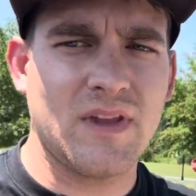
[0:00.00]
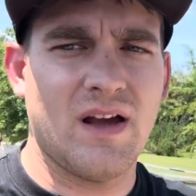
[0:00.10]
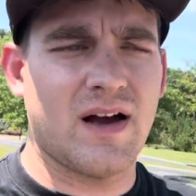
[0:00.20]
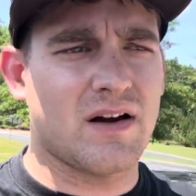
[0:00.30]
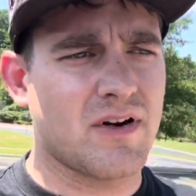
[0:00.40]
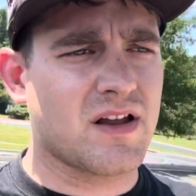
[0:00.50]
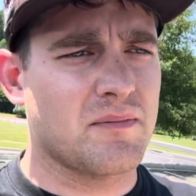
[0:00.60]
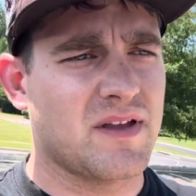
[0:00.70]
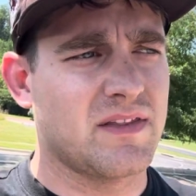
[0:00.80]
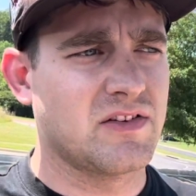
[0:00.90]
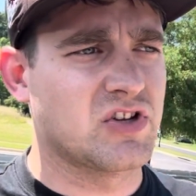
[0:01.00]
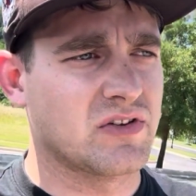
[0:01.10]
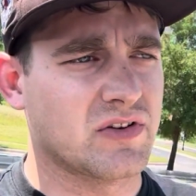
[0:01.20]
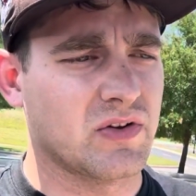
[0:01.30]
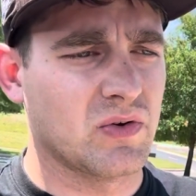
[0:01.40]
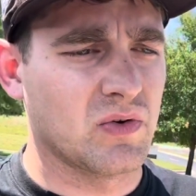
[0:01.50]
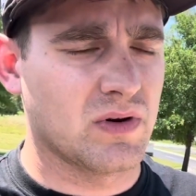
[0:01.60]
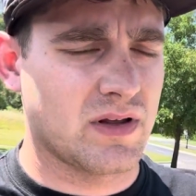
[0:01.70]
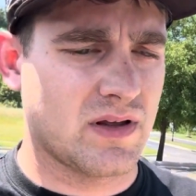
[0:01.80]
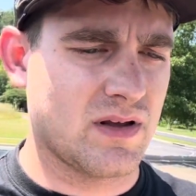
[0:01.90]
I recommend the Gen 2
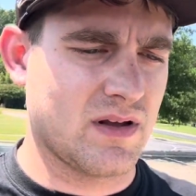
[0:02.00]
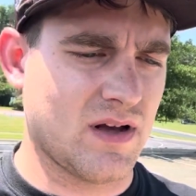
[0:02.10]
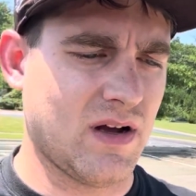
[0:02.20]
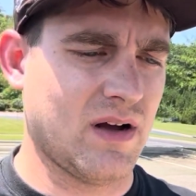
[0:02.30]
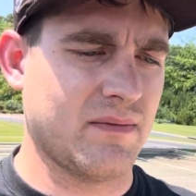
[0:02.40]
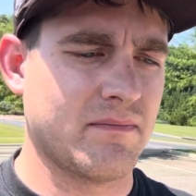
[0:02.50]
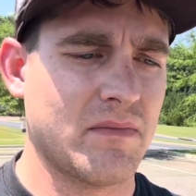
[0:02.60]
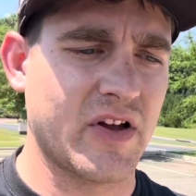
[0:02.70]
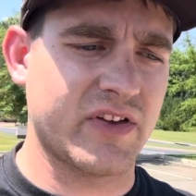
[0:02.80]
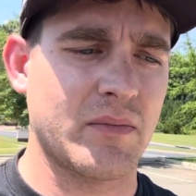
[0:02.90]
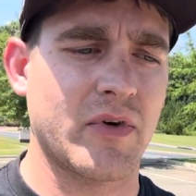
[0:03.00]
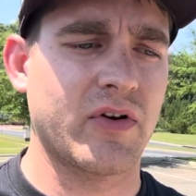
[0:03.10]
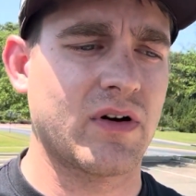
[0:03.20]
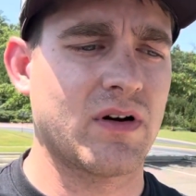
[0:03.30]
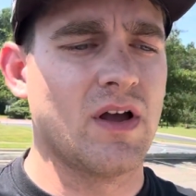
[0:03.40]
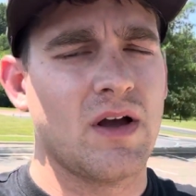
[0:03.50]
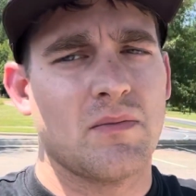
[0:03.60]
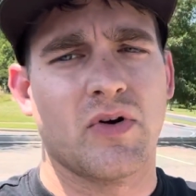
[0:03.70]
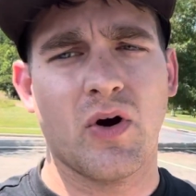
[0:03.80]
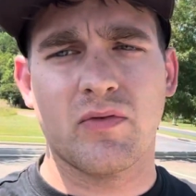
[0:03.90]
Mustang motor,
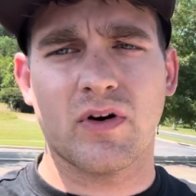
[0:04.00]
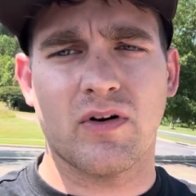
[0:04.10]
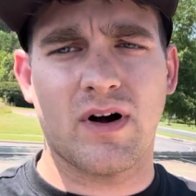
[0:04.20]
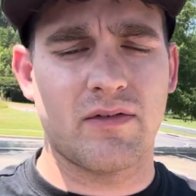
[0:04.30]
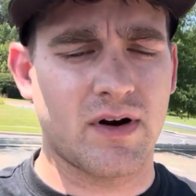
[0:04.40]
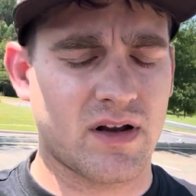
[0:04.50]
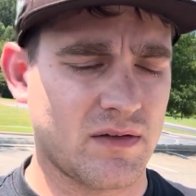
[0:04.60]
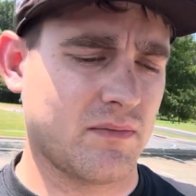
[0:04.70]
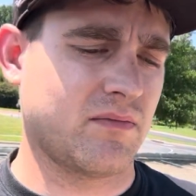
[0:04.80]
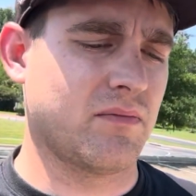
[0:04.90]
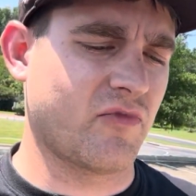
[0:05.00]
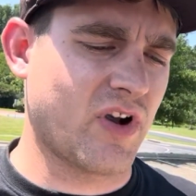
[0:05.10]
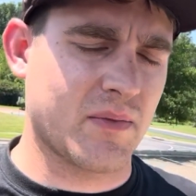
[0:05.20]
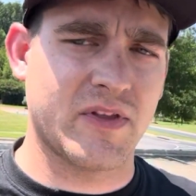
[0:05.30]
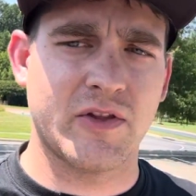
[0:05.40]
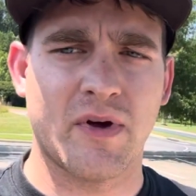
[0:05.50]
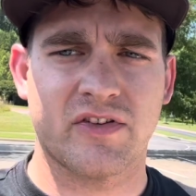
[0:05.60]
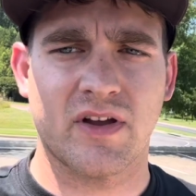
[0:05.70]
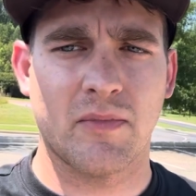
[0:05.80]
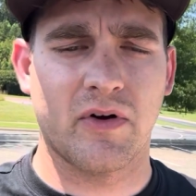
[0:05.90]
but overall I recommend the
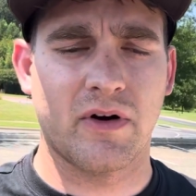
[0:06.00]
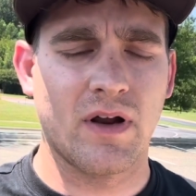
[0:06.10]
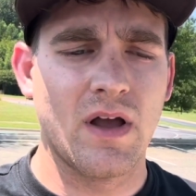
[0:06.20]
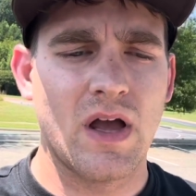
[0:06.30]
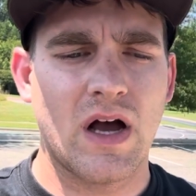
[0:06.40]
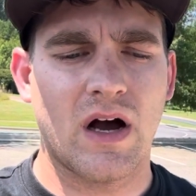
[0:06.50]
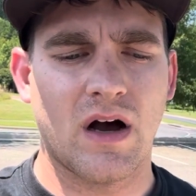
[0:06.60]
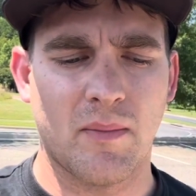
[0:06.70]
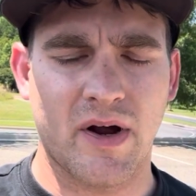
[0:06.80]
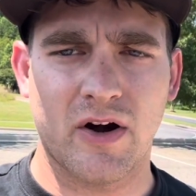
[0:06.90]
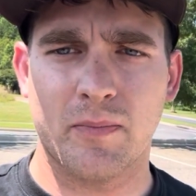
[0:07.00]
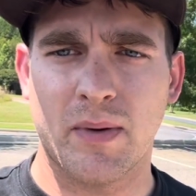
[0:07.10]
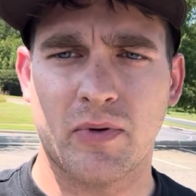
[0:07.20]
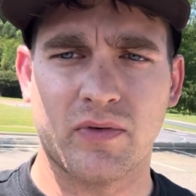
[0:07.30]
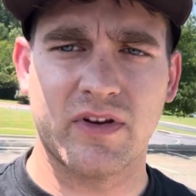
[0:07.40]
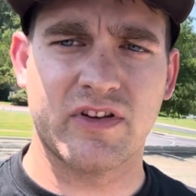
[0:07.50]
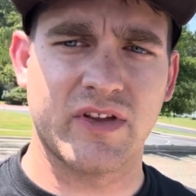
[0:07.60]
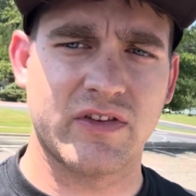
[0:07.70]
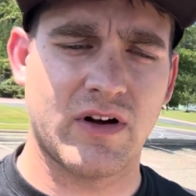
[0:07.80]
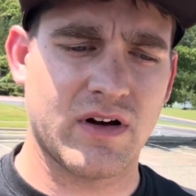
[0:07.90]
Mustang motor. I heard people
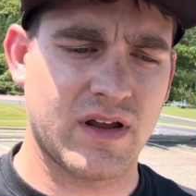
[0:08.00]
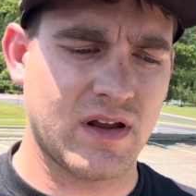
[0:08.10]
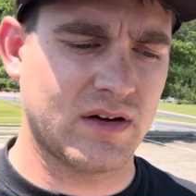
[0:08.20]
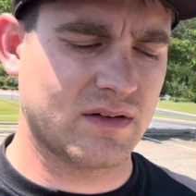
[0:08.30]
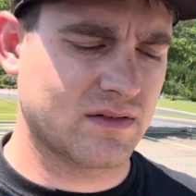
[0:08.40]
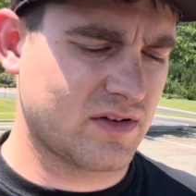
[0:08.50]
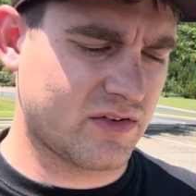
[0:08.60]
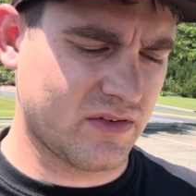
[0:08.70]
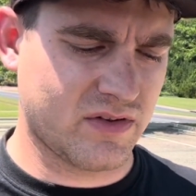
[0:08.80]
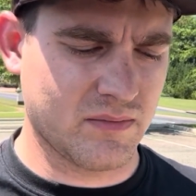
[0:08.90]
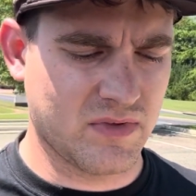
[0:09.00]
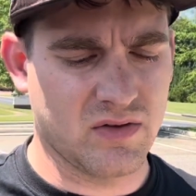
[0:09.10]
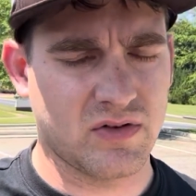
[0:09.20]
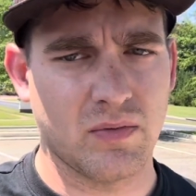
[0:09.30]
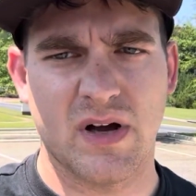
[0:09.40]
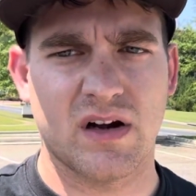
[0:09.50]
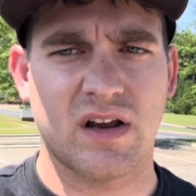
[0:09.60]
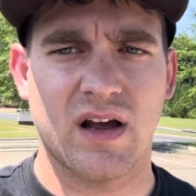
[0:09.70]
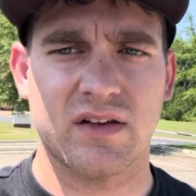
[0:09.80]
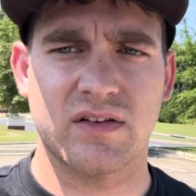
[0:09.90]
recently talking just on some YouTube
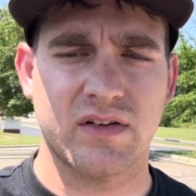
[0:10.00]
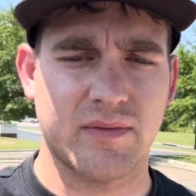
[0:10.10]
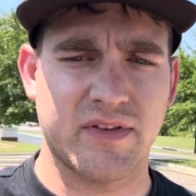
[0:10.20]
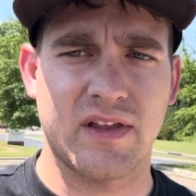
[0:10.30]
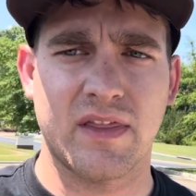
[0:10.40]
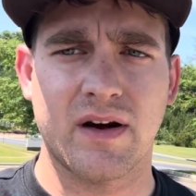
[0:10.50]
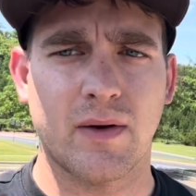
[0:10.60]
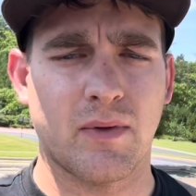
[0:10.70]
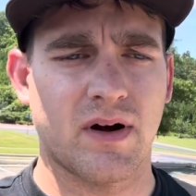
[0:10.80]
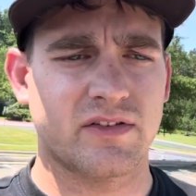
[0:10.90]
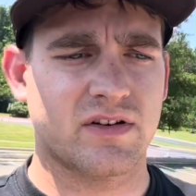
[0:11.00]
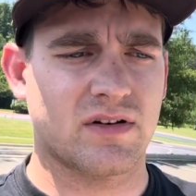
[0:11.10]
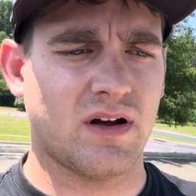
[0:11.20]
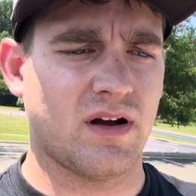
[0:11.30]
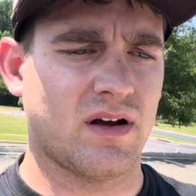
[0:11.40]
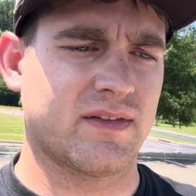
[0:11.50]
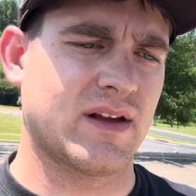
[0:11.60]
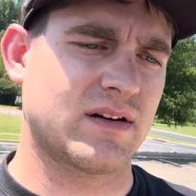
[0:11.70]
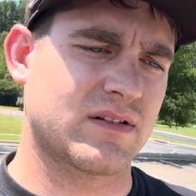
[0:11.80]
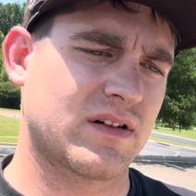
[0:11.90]
podcasts and stuff like that I watch,
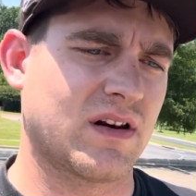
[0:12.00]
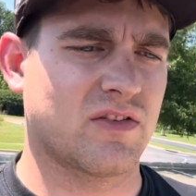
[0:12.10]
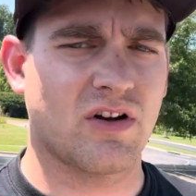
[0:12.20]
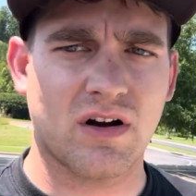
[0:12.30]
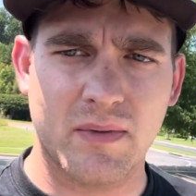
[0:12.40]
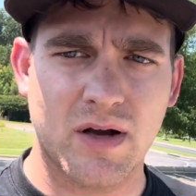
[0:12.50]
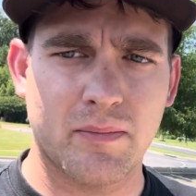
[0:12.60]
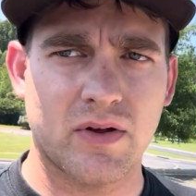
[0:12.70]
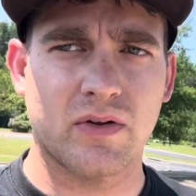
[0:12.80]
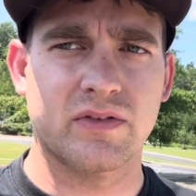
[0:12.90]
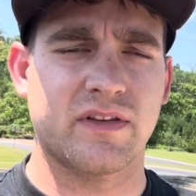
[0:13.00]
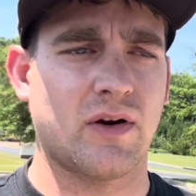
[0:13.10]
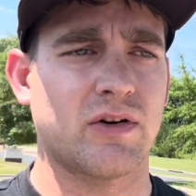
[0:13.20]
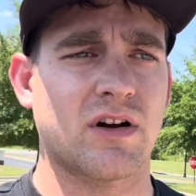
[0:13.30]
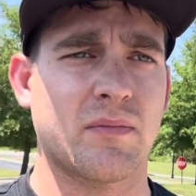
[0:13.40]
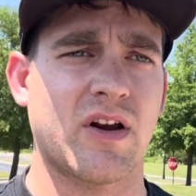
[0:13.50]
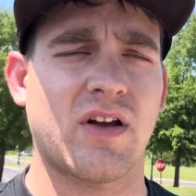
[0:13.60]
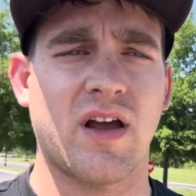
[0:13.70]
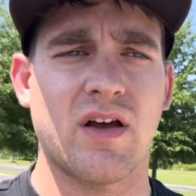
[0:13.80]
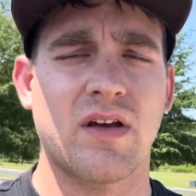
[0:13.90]
that, you know, talk about builds, and they were talking about a
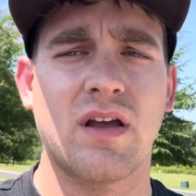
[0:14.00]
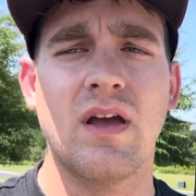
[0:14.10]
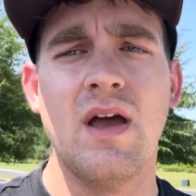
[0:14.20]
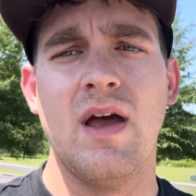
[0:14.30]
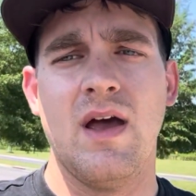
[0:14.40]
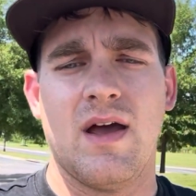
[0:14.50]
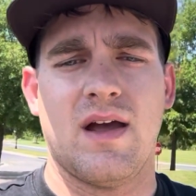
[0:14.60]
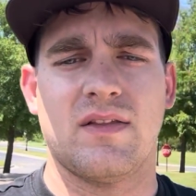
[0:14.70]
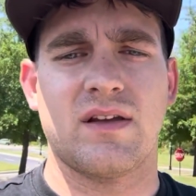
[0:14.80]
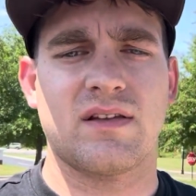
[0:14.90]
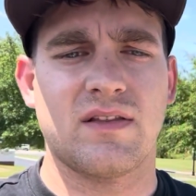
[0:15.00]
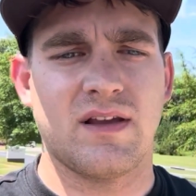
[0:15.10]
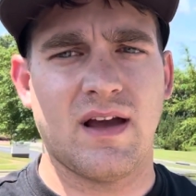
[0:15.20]
Coyote, and they said the